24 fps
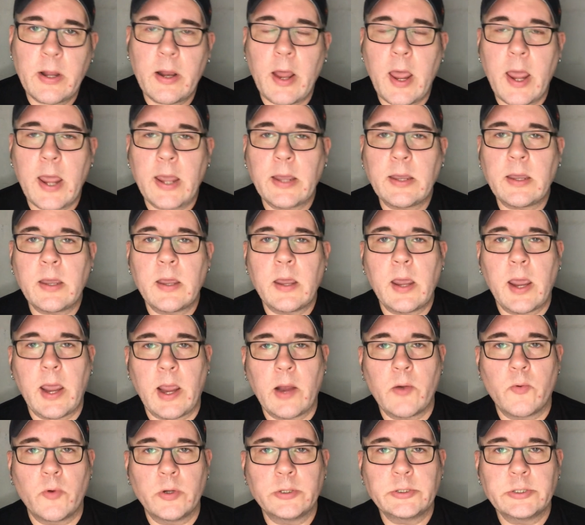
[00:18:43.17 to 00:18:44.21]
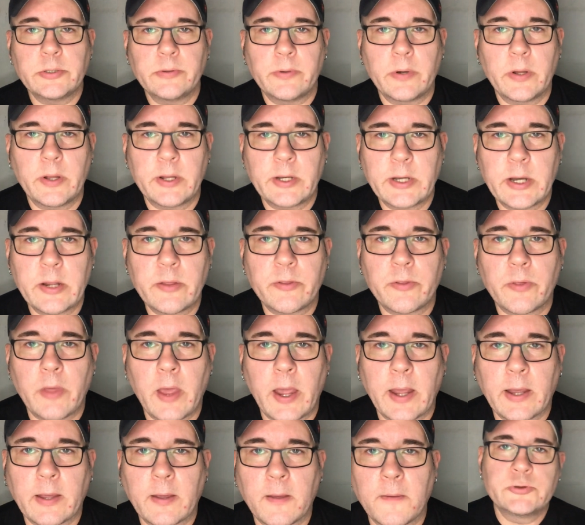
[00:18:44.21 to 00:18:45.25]
like and what you really
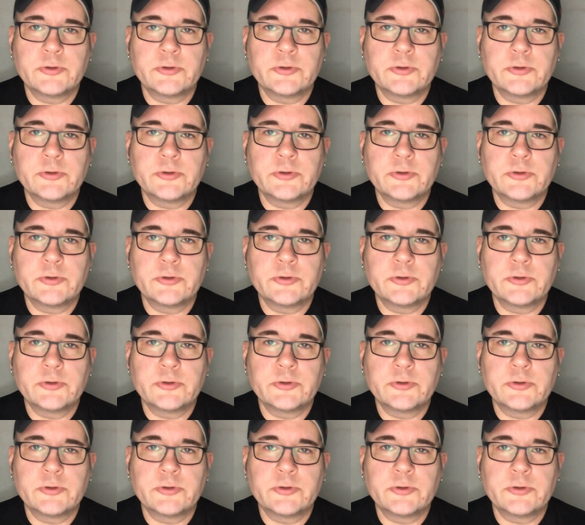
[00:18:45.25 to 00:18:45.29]
dislike.